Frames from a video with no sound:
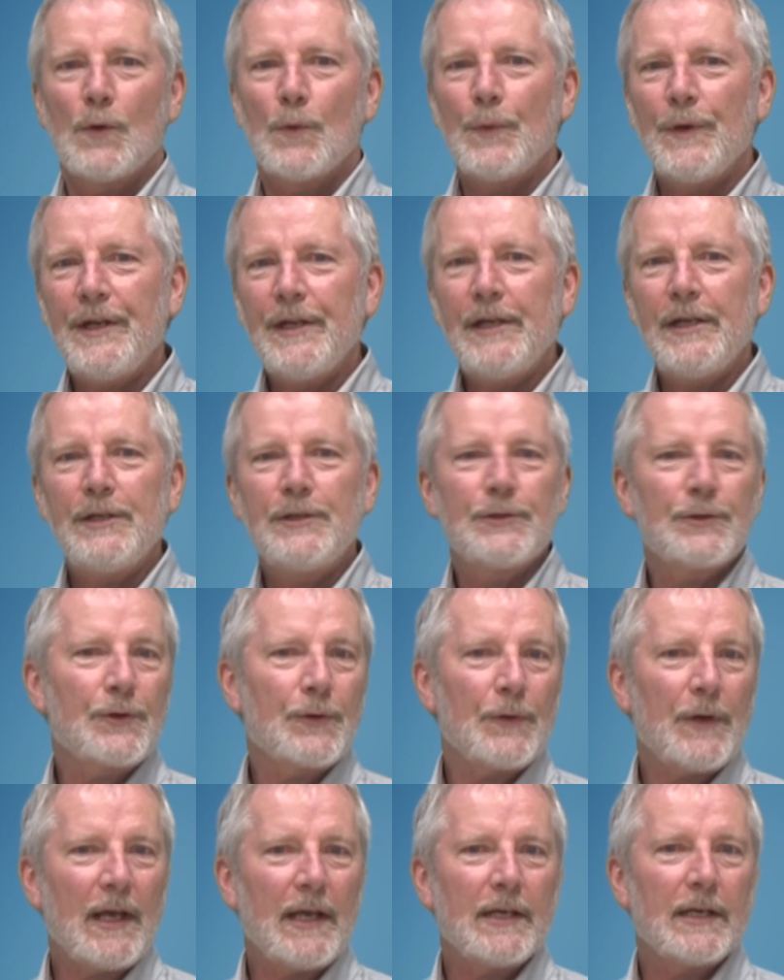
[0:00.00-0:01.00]
We need to
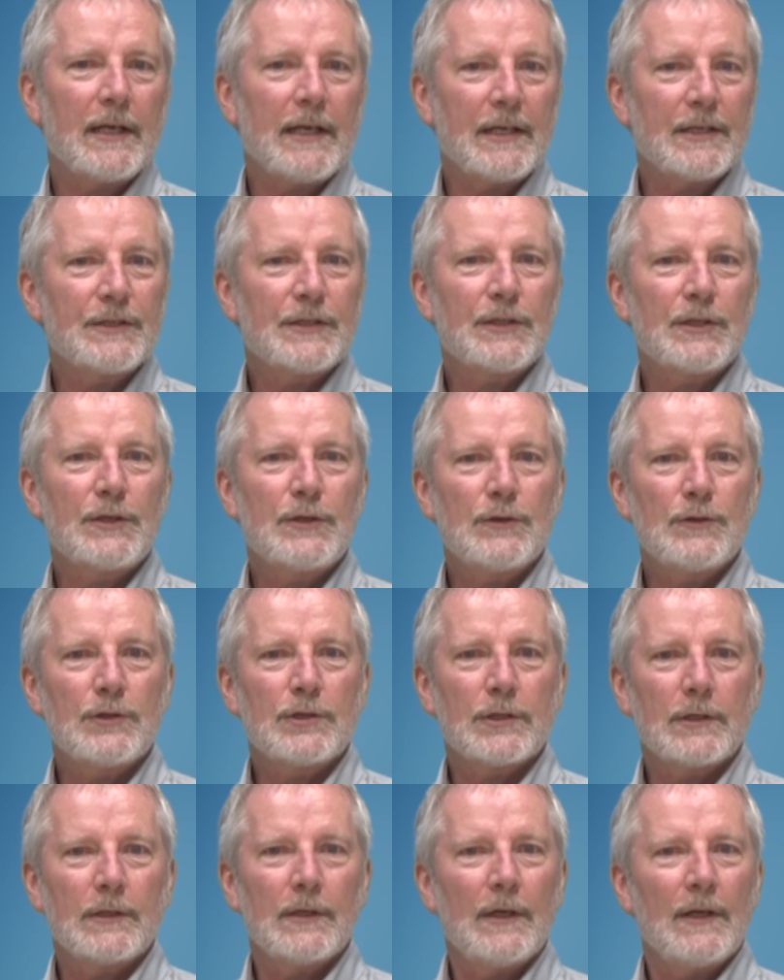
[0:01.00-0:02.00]
create an
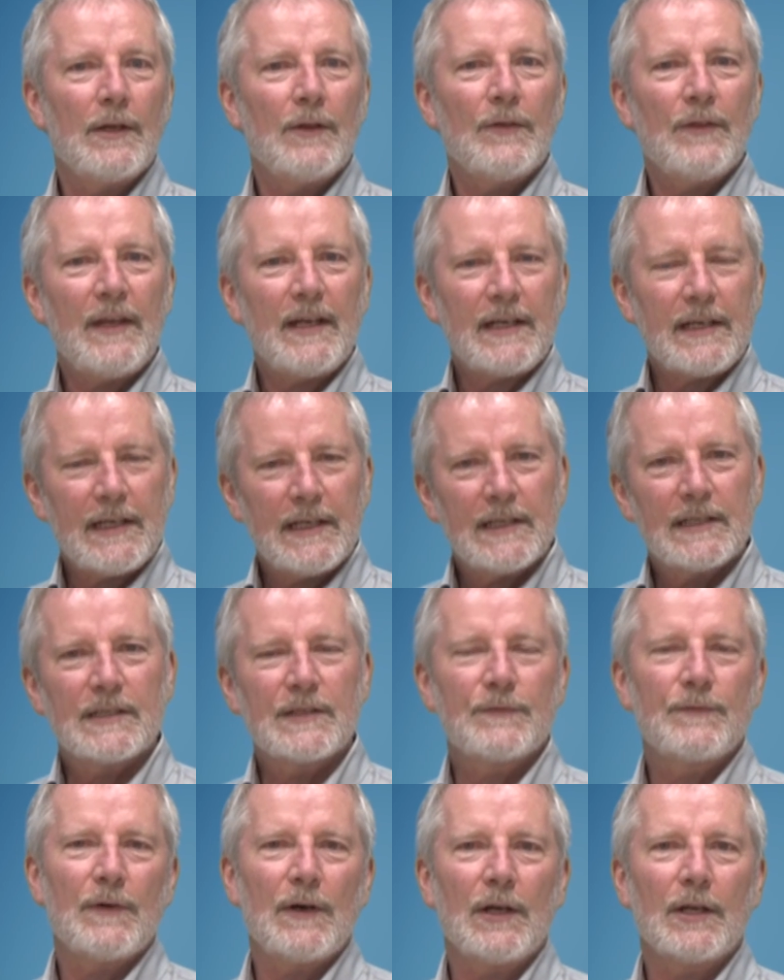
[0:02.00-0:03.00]
institution that
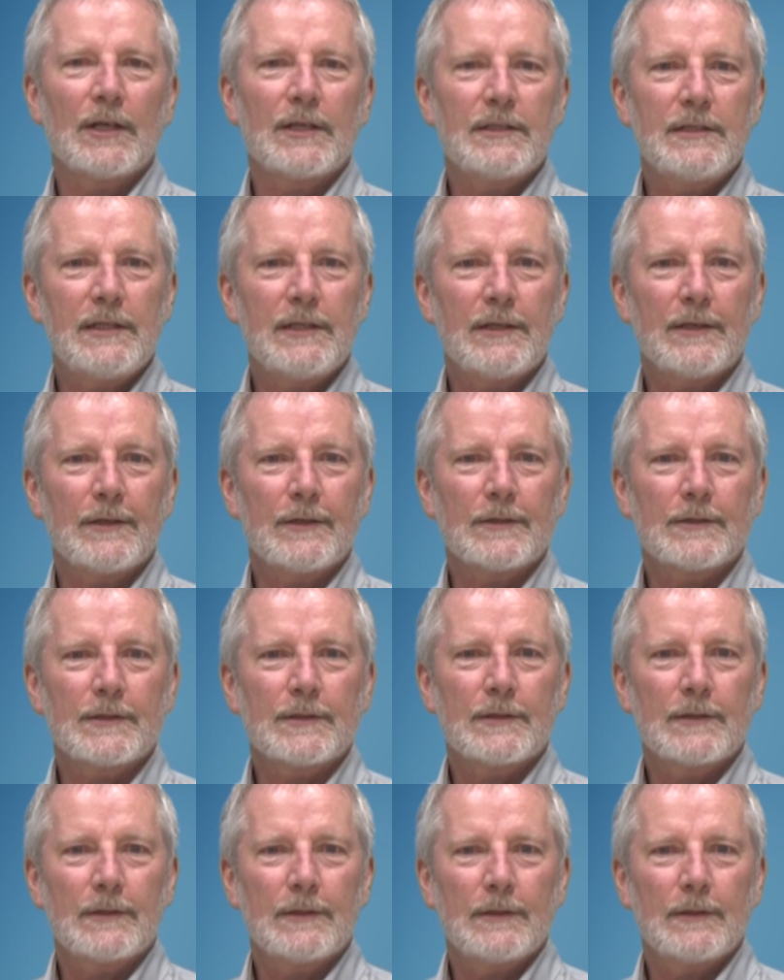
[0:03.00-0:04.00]
is volunteers.